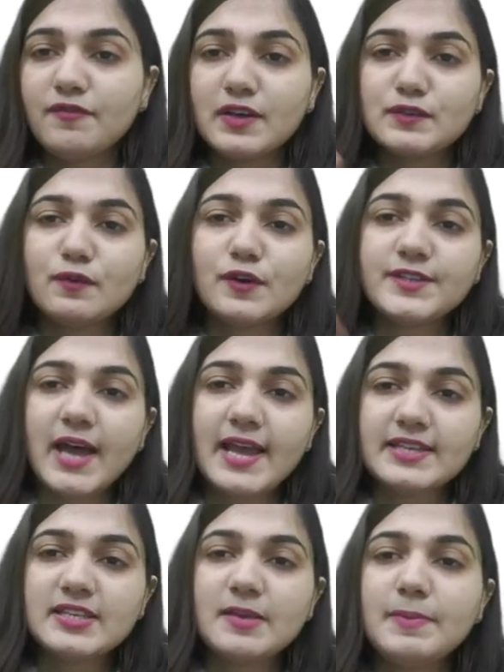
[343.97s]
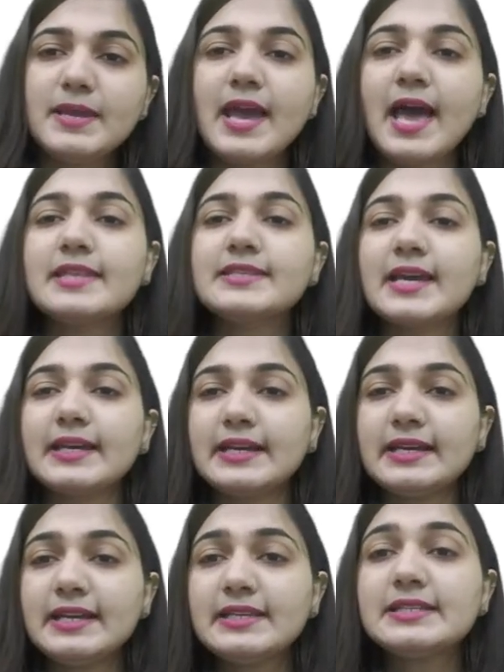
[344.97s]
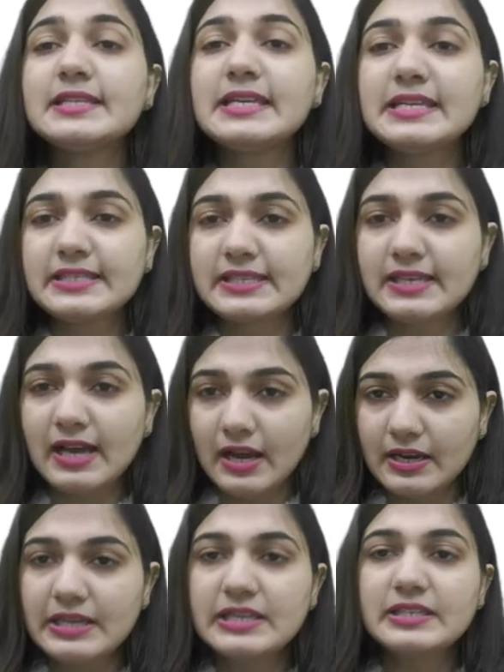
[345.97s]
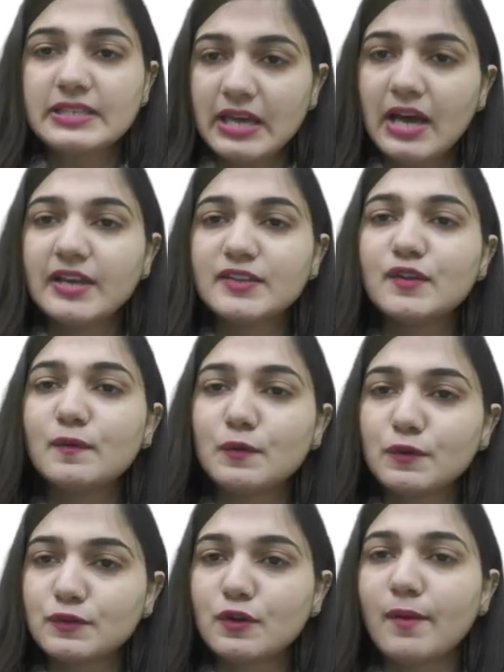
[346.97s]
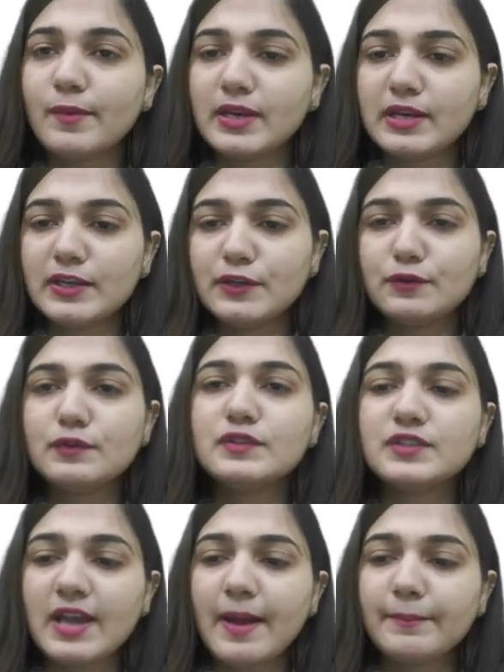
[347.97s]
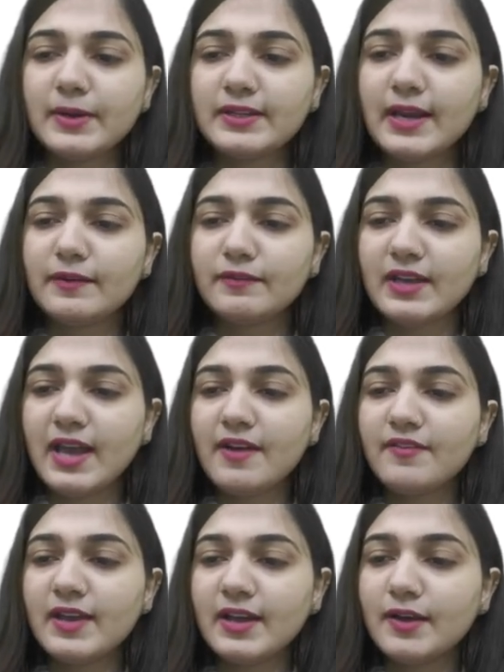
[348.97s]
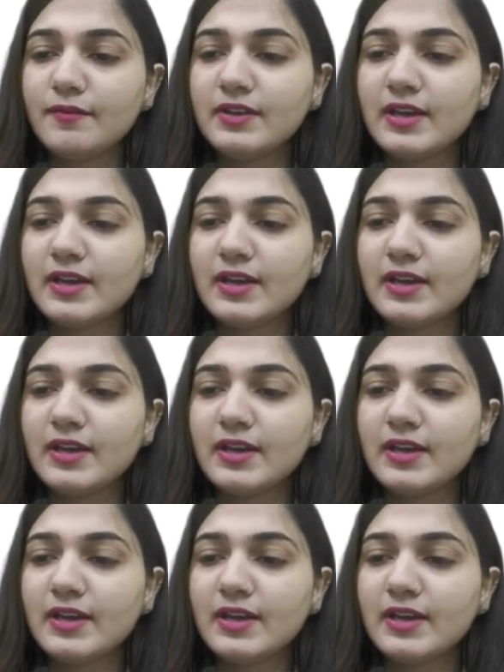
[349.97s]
First was ICP and second is ECR. ECR is the most commonly used chamber that we have here.